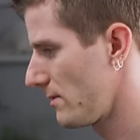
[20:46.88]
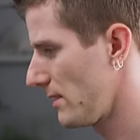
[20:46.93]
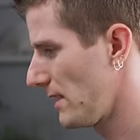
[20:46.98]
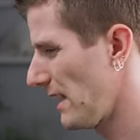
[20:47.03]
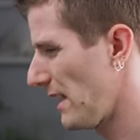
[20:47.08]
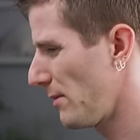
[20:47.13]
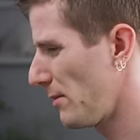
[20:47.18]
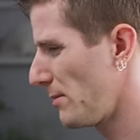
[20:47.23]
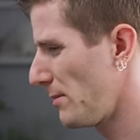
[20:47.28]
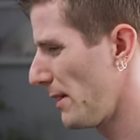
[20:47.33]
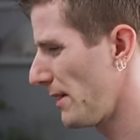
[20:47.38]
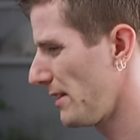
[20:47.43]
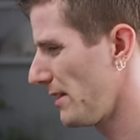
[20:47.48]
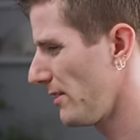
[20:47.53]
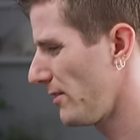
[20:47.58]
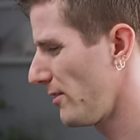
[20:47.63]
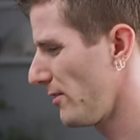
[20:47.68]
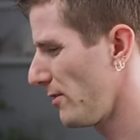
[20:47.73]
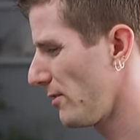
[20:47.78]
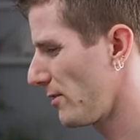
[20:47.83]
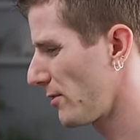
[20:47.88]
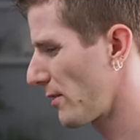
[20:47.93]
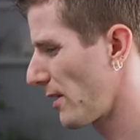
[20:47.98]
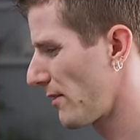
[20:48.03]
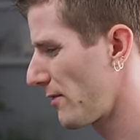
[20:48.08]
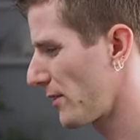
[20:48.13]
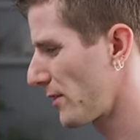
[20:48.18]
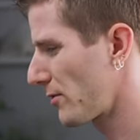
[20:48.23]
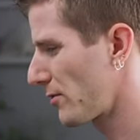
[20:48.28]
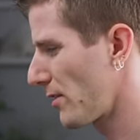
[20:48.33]
yeah, we might need to do the
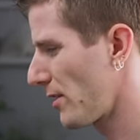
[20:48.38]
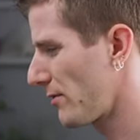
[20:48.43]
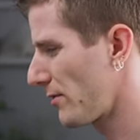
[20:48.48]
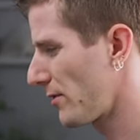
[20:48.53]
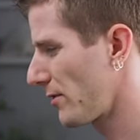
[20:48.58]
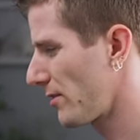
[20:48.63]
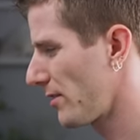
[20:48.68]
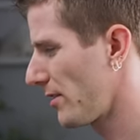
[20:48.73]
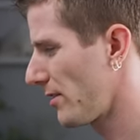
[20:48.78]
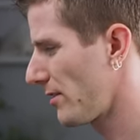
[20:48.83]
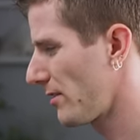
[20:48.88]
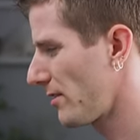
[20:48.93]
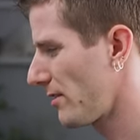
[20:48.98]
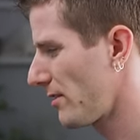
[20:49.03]
graphics drivers here.